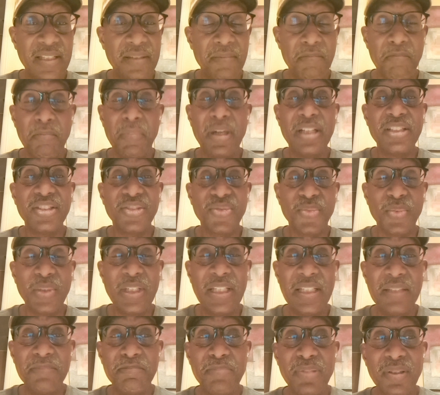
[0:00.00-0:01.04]

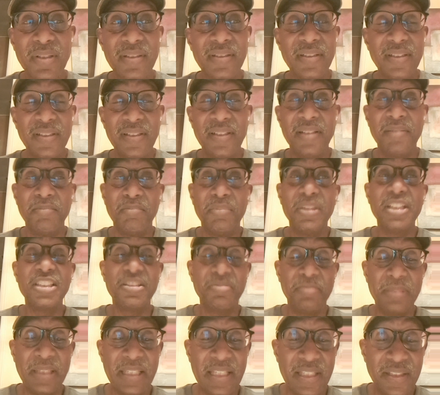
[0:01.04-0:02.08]
Must-read book,
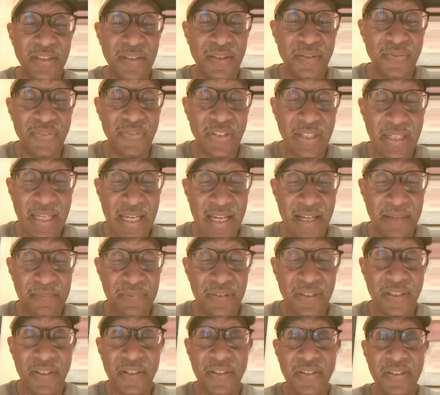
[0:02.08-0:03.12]
must be in your
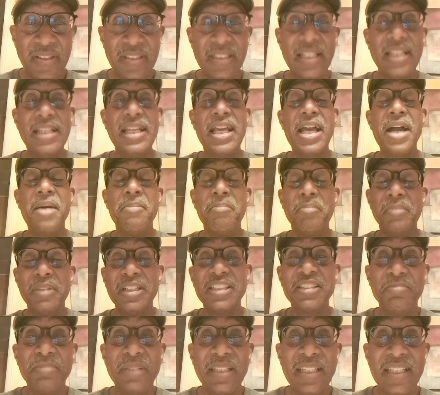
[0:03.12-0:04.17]
vocabulary,
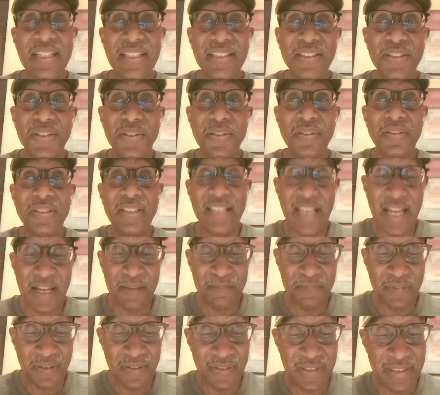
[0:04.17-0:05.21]
must be in your
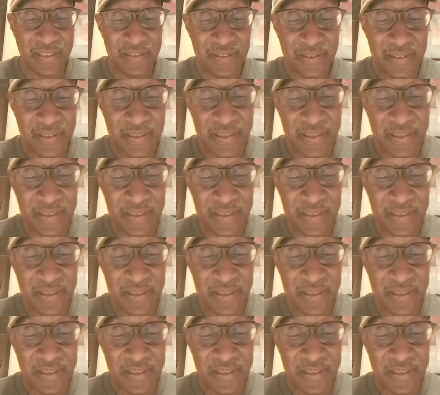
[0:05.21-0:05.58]
library.